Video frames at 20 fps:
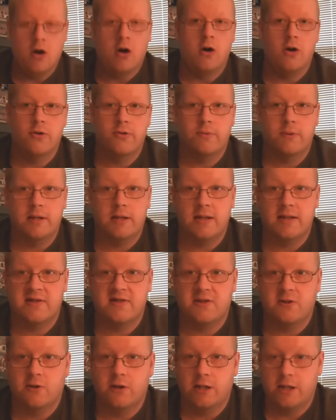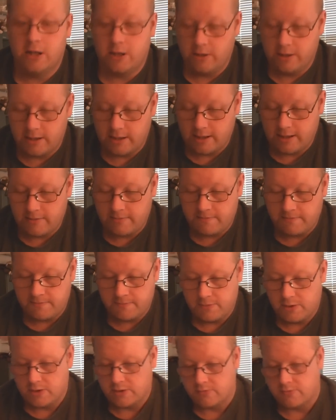All 3 discs are in there, and they
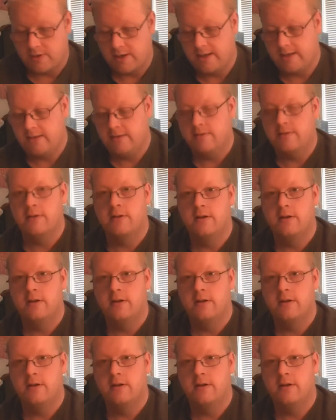look great.